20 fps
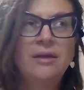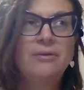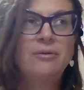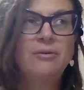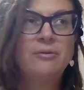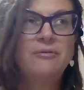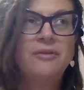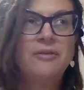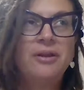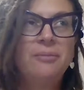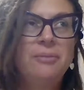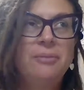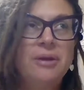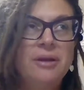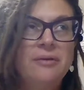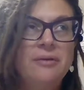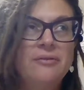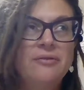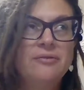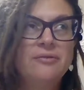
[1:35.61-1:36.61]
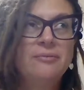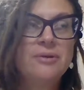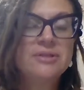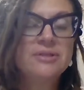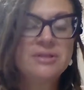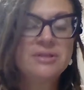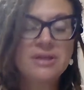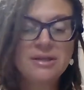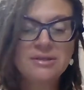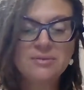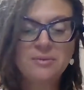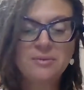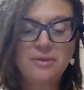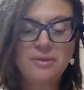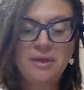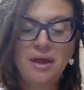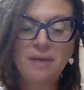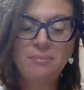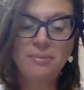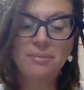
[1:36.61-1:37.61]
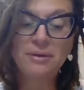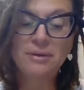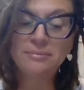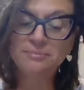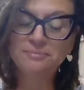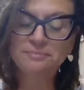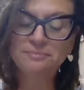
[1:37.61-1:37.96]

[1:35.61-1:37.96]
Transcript: I don't know if anybody else resonates with that, but